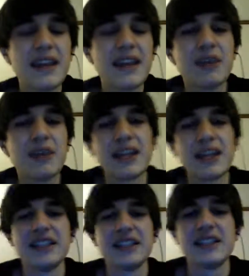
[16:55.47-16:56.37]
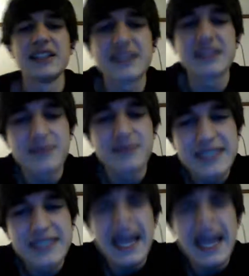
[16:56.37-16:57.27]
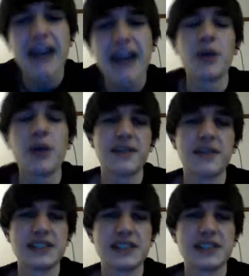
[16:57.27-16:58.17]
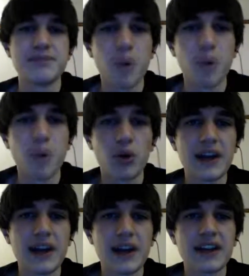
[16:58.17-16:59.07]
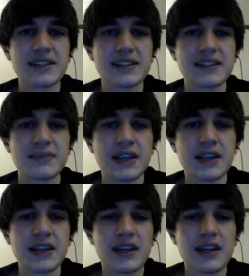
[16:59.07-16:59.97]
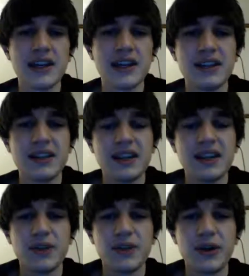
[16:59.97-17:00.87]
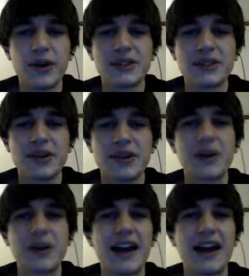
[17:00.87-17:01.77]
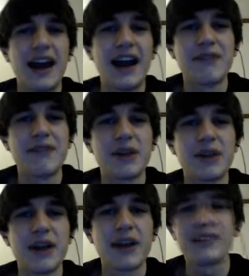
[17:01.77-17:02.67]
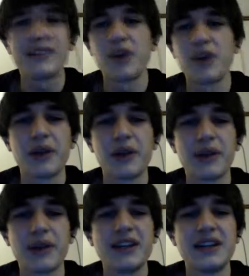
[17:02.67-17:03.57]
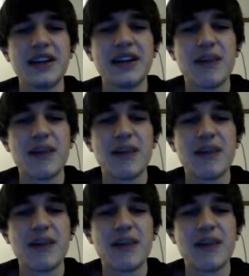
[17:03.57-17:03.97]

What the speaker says: It really does. It's sad how well it fits his borderline Nazism. And if you'll notice in the corner, I'm very proud of this. Totally unrelated. I'm